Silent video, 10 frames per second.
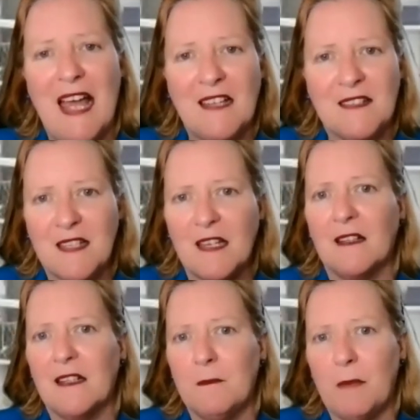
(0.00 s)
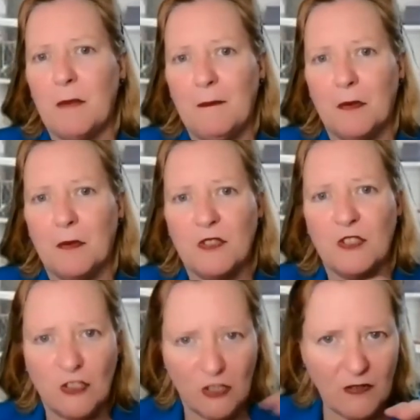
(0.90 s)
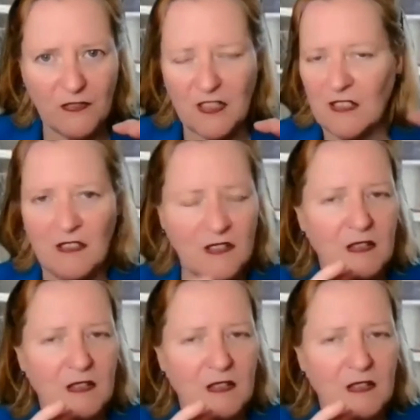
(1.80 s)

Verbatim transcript: and suddenly people shift you,